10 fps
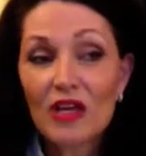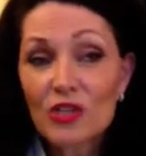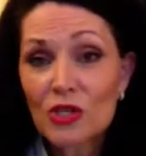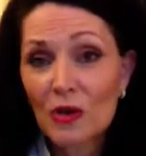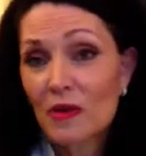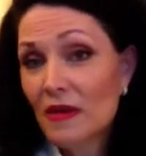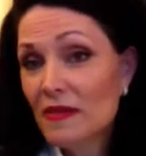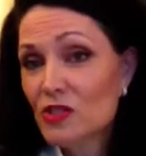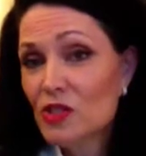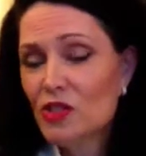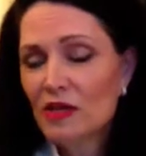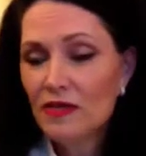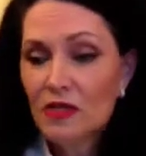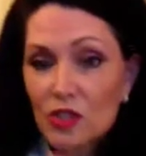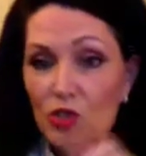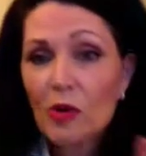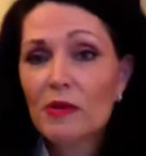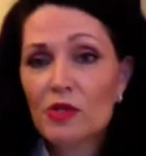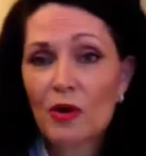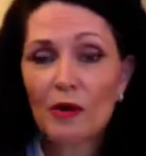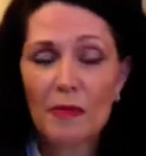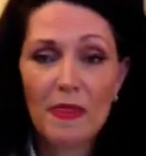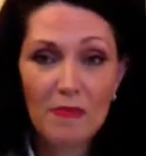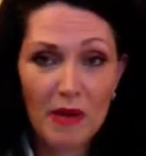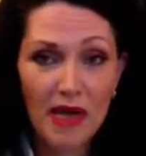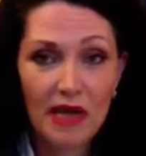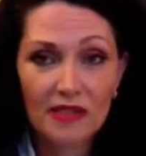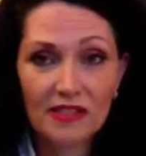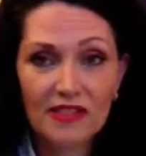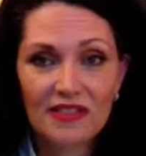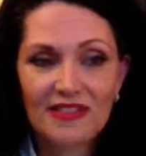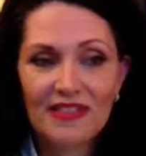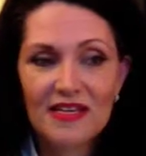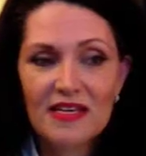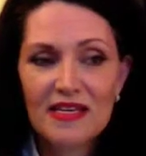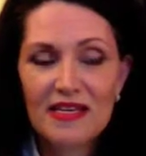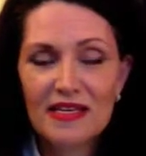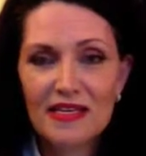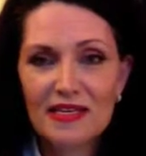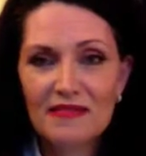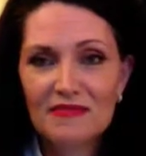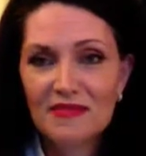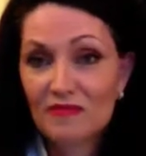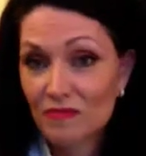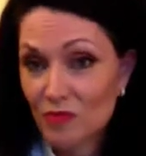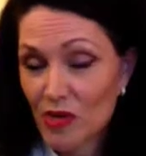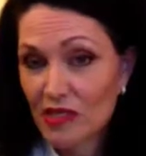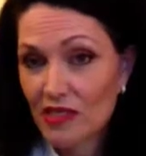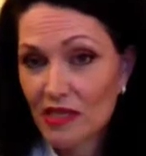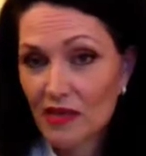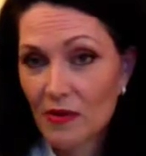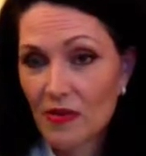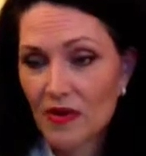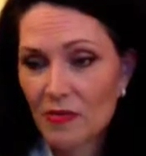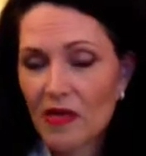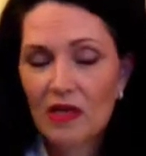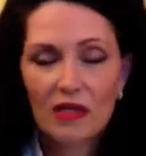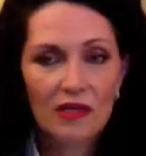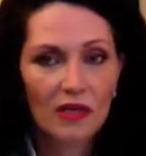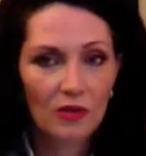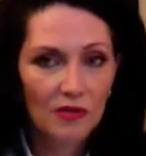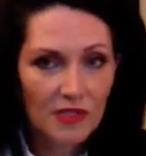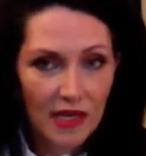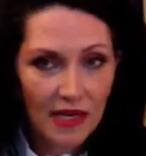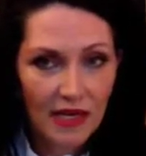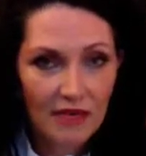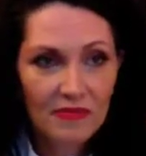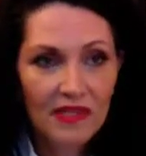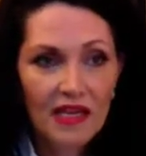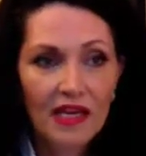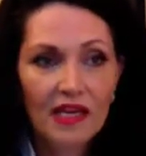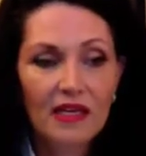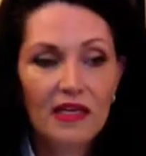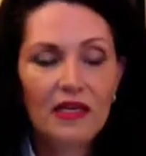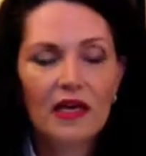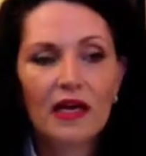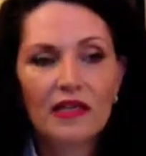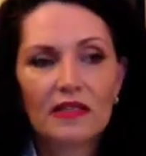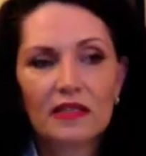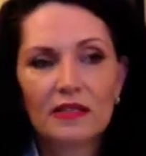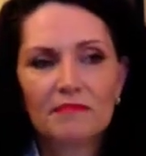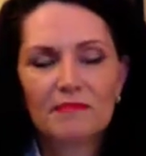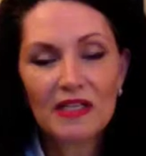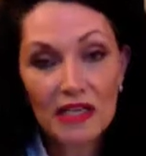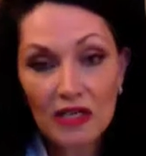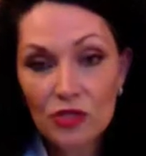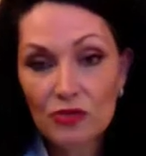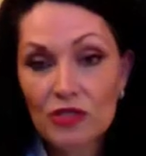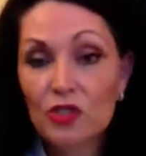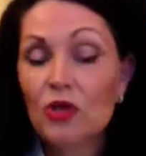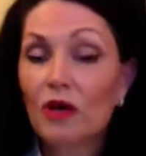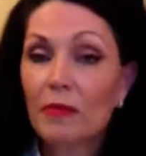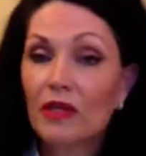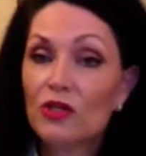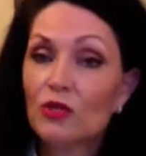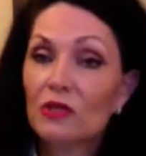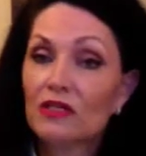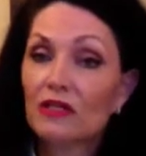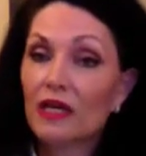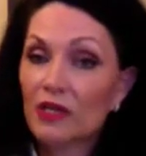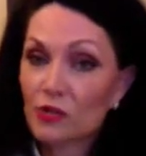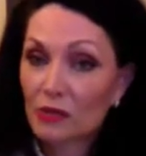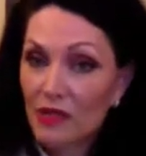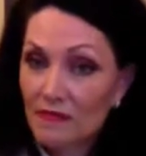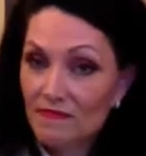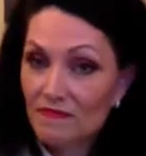So this is why we talk about the past in present psychotherapy. Not all the time, and not a danger is to talk about it too intellectually